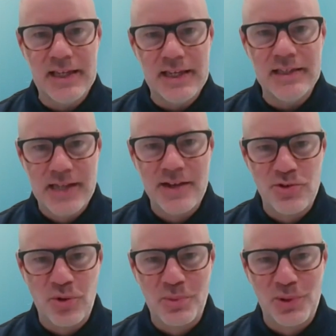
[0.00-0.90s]
Is that
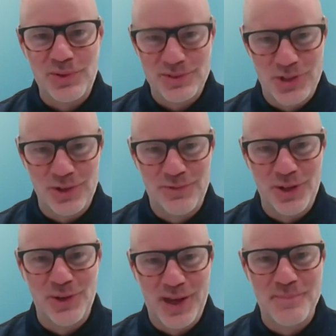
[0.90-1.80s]
normal? Do you
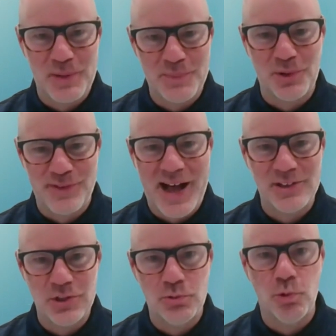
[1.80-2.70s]
feel that people
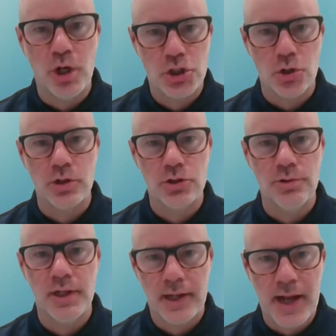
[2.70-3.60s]
value what you're
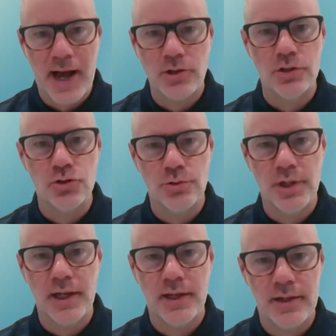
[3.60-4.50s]
doing and how you're
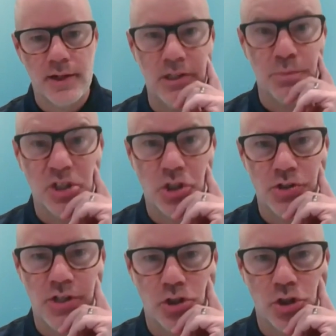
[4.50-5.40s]
doing it as much
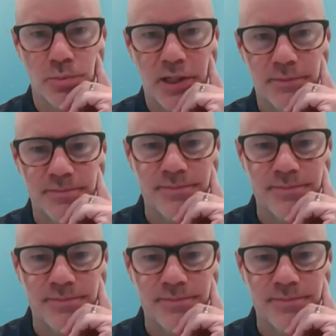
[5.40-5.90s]
as they should be?